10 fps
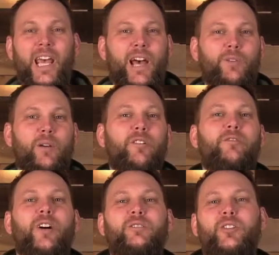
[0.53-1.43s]
Have you ever
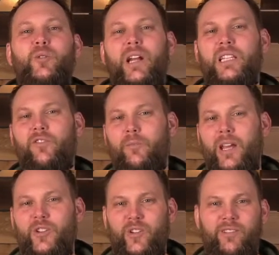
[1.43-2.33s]
felt a
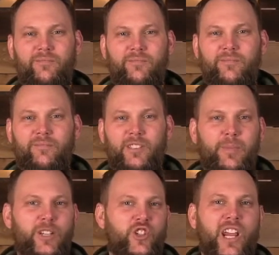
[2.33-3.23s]
transformation? To
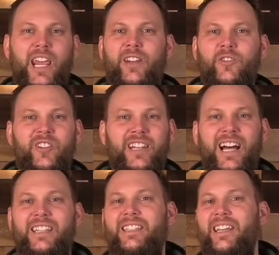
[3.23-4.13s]
be changed, to
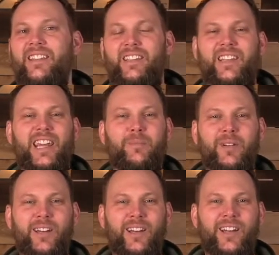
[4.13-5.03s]
not stay the same?
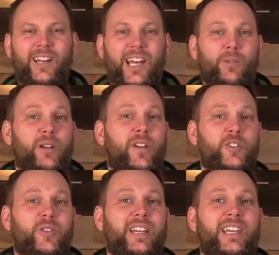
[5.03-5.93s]
Now, I
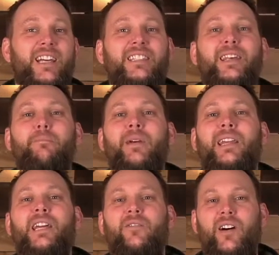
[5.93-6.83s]
venture to guess that
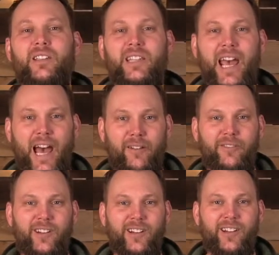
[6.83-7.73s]
many of us have.
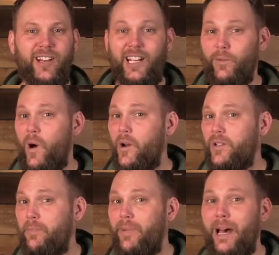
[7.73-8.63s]
In the waters
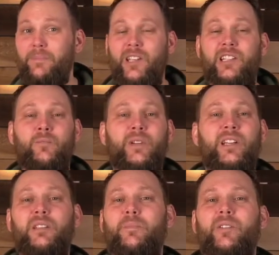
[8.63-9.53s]
of baptism, we
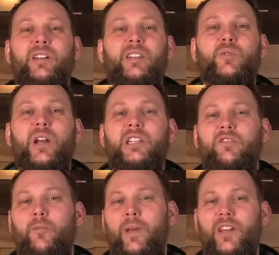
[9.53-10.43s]
experience
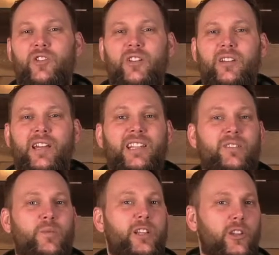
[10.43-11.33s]
transformation, and as
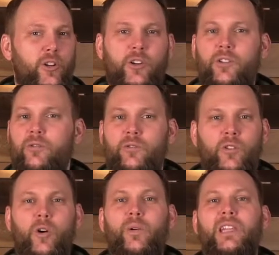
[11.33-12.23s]
we learn,
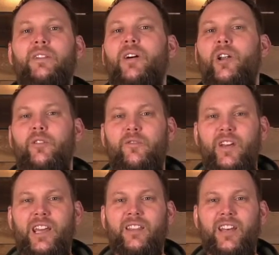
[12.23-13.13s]
grow, and live out our
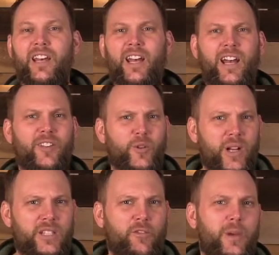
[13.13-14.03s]
faith, the
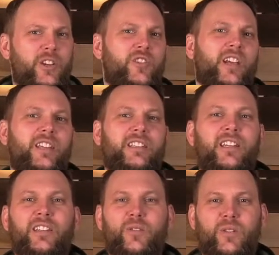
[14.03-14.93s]
transformation
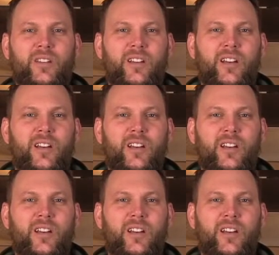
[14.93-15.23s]
continues.